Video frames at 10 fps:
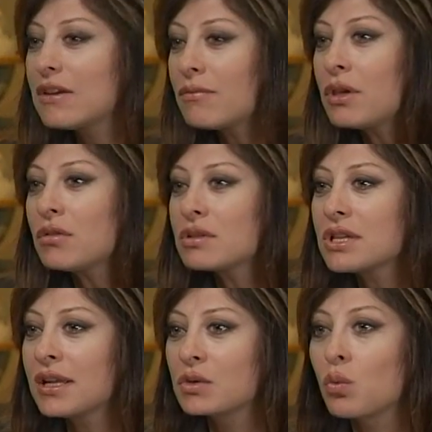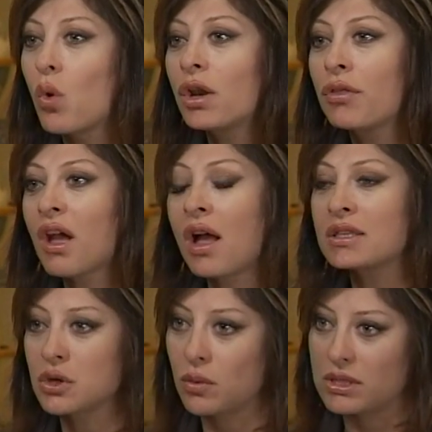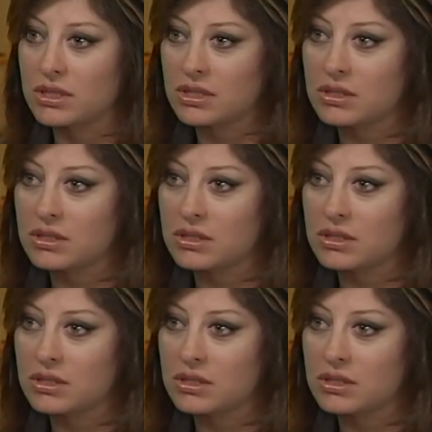Give me your sense. What are the consequences?